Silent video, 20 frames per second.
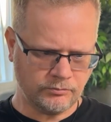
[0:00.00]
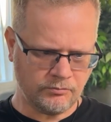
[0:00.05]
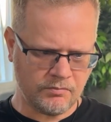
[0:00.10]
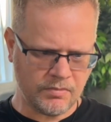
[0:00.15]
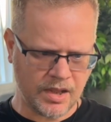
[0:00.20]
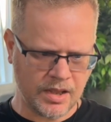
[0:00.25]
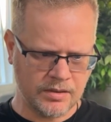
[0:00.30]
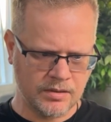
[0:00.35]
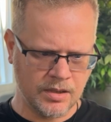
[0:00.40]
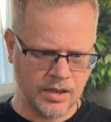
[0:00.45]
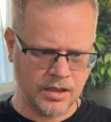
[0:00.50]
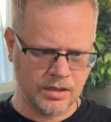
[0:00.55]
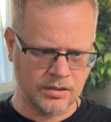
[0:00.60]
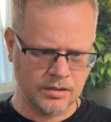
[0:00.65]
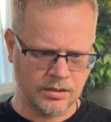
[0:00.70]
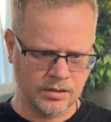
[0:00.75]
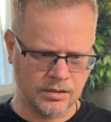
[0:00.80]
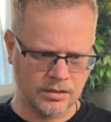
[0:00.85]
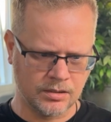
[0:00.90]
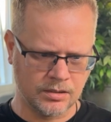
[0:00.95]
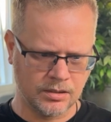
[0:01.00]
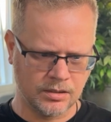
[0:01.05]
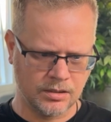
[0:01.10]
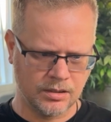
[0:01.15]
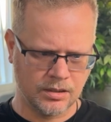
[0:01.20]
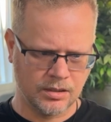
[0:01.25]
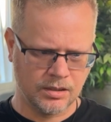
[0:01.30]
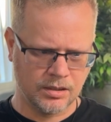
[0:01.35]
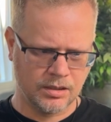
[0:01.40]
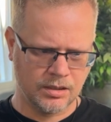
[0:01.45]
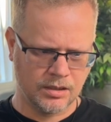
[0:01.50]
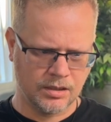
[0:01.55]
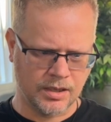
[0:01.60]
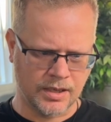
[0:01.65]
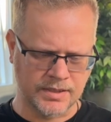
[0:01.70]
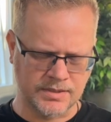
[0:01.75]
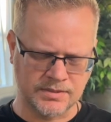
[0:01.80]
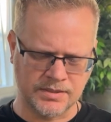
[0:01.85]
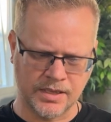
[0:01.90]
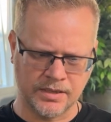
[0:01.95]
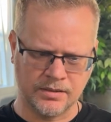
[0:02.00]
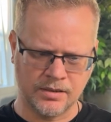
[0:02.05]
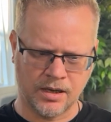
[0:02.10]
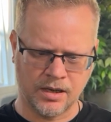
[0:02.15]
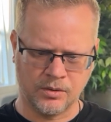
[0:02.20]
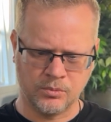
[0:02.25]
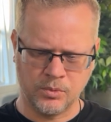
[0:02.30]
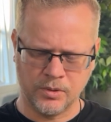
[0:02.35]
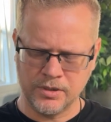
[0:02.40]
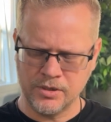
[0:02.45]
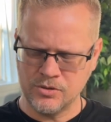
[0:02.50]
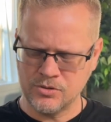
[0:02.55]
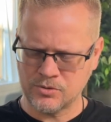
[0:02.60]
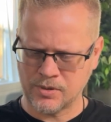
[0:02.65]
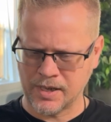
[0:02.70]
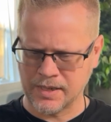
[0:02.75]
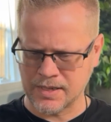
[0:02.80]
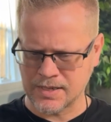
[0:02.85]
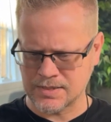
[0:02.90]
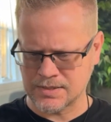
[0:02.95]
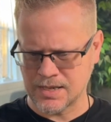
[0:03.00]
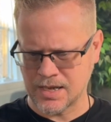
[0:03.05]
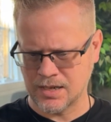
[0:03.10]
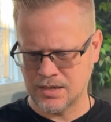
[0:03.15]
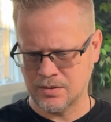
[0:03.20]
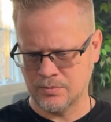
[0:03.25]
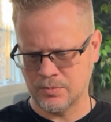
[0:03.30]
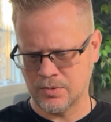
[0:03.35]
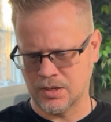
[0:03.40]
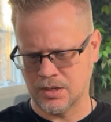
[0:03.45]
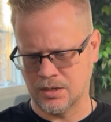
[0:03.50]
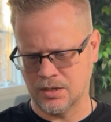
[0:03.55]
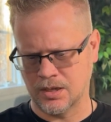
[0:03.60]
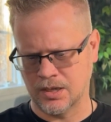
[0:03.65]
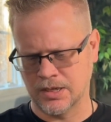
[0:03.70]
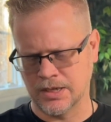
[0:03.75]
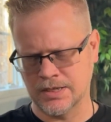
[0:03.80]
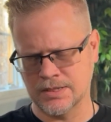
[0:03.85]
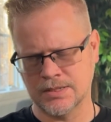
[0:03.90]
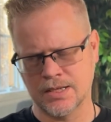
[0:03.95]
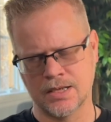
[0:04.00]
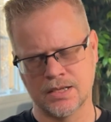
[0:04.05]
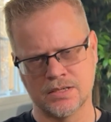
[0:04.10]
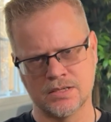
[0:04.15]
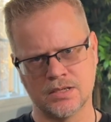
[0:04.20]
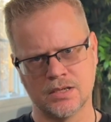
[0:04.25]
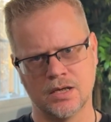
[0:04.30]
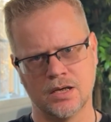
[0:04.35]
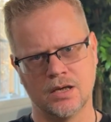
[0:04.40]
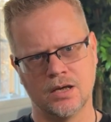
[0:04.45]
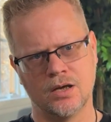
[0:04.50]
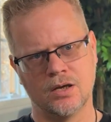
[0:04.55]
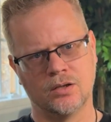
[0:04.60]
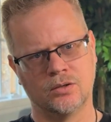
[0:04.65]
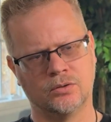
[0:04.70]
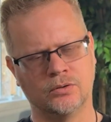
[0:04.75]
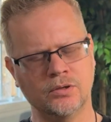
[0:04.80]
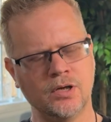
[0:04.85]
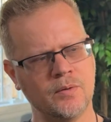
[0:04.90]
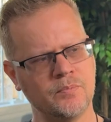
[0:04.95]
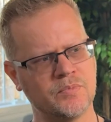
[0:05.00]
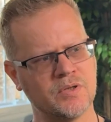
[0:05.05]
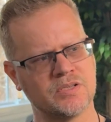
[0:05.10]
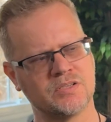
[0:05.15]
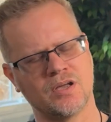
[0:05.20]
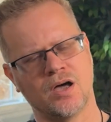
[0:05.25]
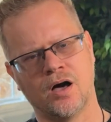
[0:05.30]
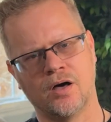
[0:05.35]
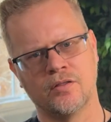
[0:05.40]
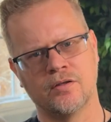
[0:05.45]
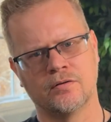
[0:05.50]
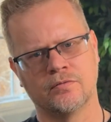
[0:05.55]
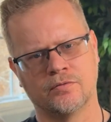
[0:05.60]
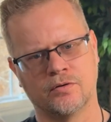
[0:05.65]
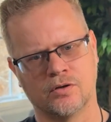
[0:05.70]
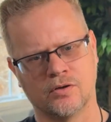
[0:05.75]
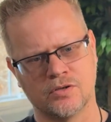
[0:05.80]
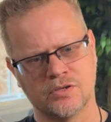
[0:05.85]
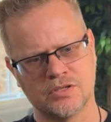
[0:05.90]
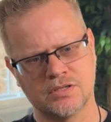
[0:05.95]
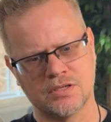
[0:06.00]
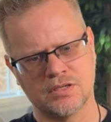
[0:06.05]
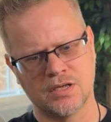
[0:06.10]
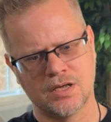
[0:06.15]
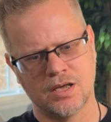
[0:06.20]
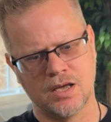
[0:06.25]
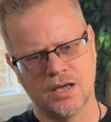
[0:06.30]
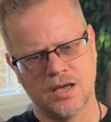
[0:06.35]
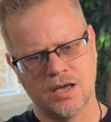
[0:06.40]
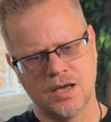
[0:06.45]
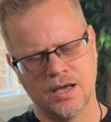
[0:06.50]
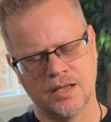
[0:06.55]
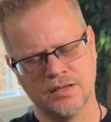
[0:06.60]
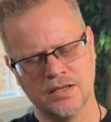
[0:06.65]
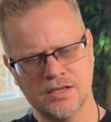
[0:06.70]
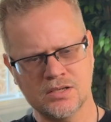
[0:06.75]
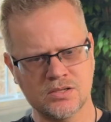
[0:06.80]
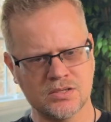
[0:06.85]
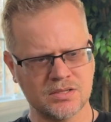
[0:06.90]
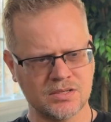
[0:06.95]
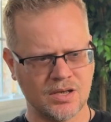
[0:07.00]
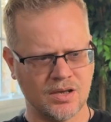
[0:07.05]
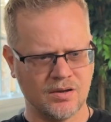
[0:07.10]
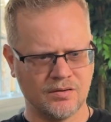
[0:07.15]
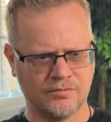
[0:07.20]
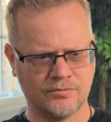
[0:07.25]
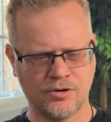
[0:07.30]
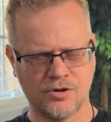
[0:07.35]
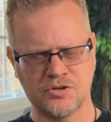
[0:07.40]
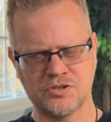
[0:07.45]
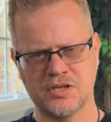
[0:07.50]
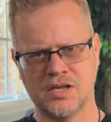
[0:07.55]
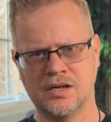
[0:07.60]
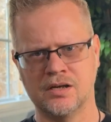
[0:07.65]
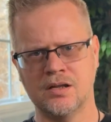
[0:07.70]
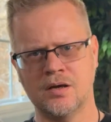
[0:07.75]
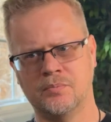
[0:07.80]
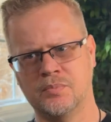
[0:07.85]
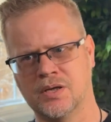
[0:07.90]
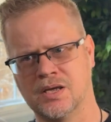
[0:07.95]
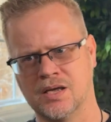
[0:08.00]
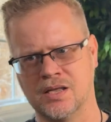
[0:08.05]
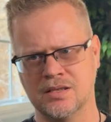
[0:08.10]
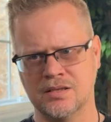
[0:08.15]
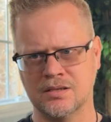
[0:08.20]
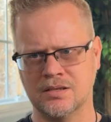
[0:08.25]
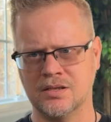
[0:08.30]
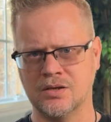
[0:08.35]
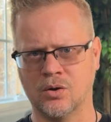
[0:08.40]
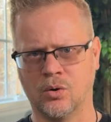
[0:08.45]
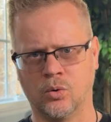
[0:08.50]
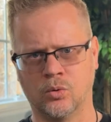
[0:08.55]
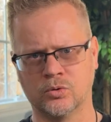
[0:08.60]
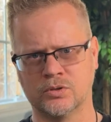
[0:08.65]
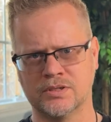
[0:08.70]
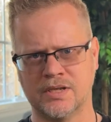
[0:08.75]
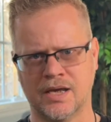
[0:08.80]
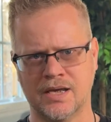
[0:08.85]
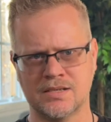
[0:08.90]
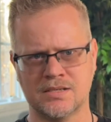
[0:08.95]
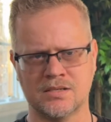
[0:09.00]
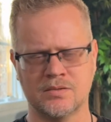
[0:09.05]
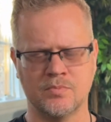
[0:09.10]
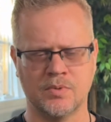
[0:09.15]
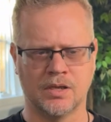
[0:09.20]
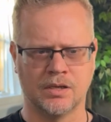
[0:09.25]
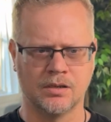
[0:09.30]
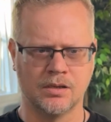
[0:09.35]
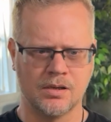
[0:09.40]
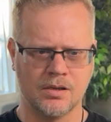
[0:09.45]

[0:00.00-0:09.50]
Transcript: Then I say, "God, what are you trying to say to me?" And He says, "Look up this other verse." And this verse ended up in the Old Testament.